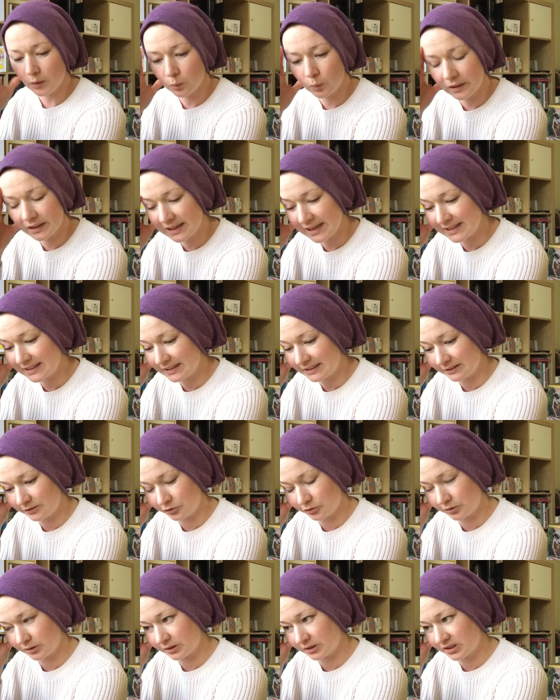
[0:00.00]
one lady
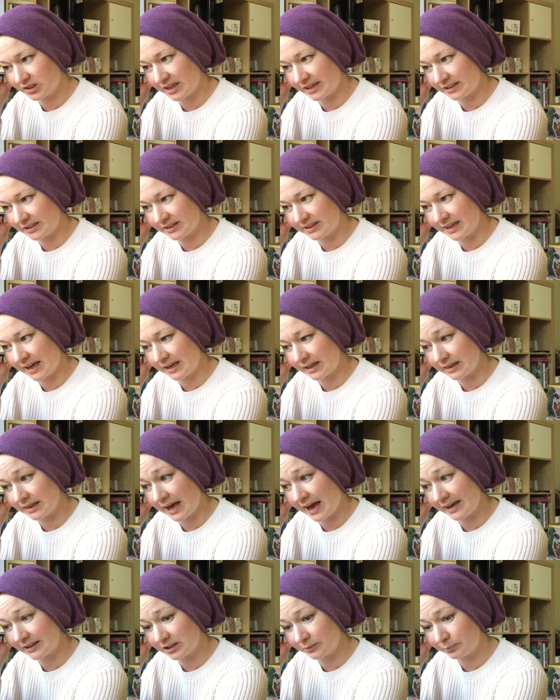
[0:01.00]
in, said to take
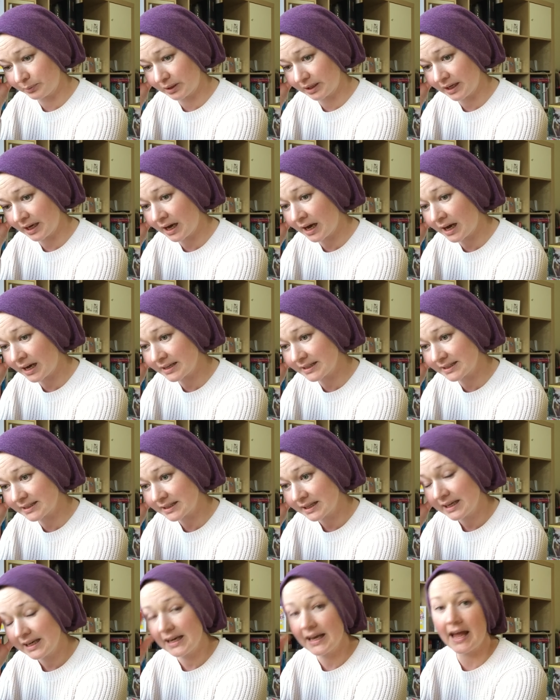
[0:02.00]
that because
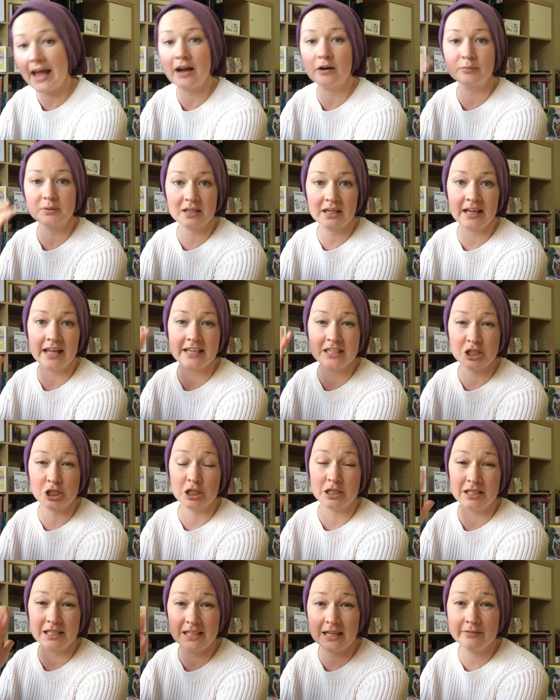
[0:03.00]
it helps cleanse
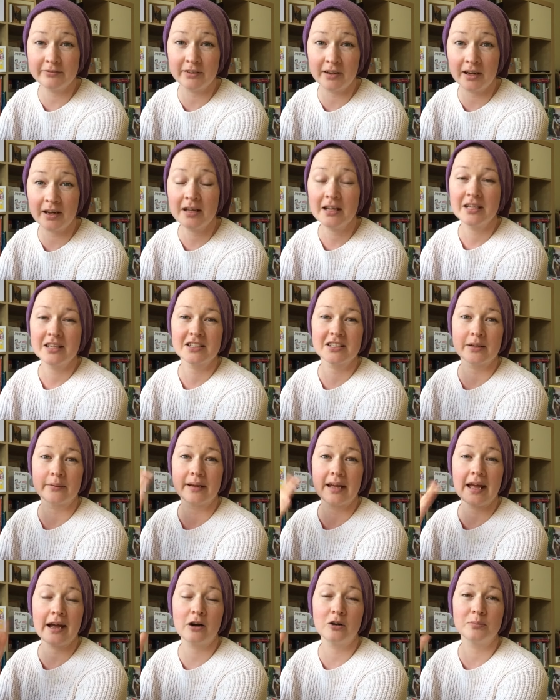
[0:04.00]
your liver, so
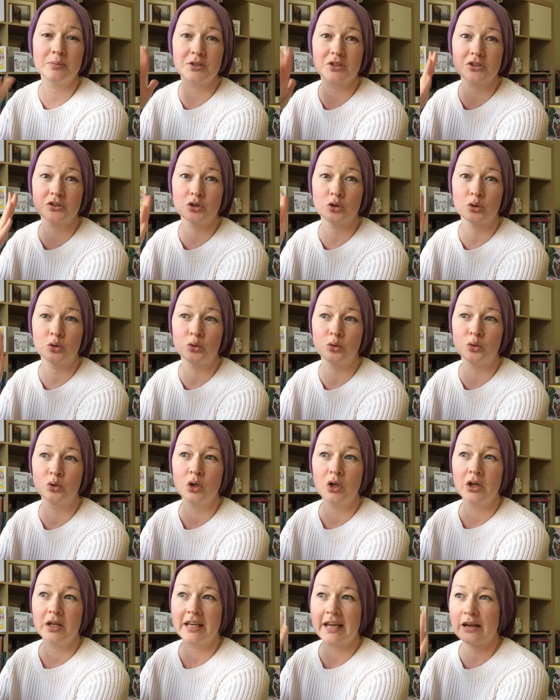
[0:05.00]
it helps you
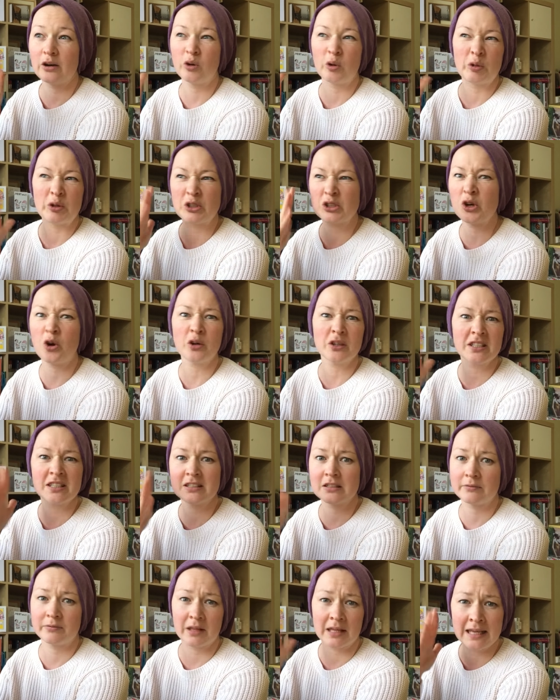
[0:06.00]
get all the
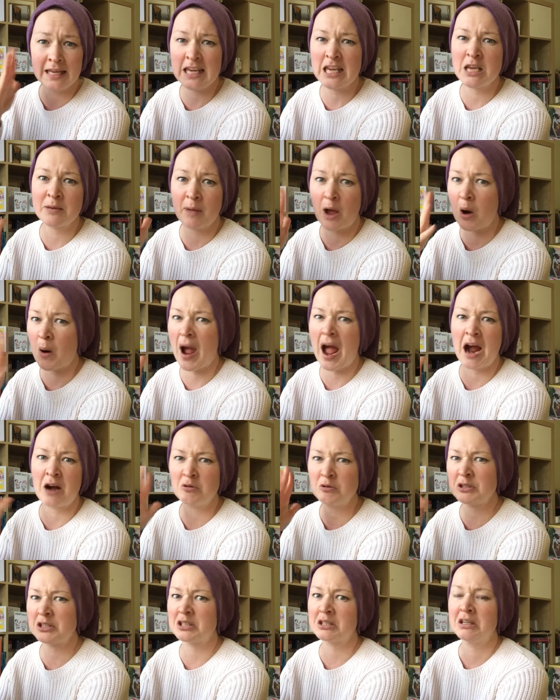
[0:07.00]
toxins of the chemo
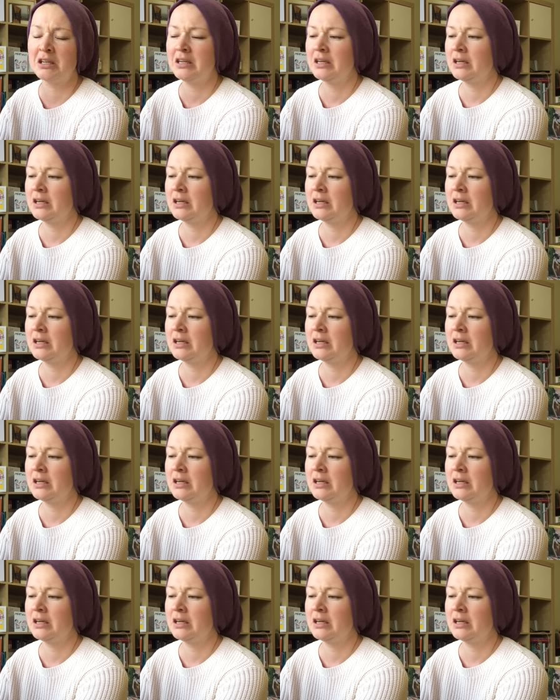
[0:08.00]
out